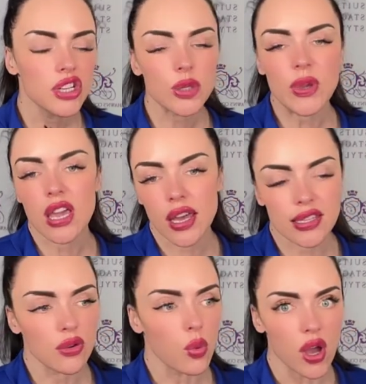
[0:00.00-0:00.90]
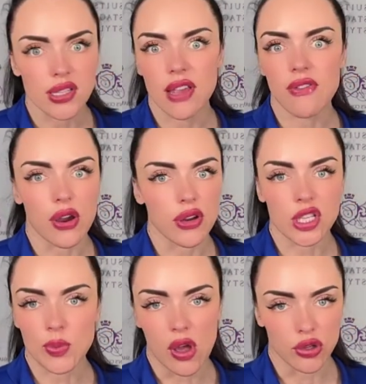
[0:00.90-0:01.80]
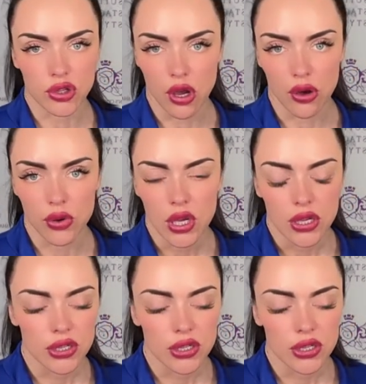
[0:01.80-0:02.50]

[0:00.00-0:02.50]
just because it was a very small show.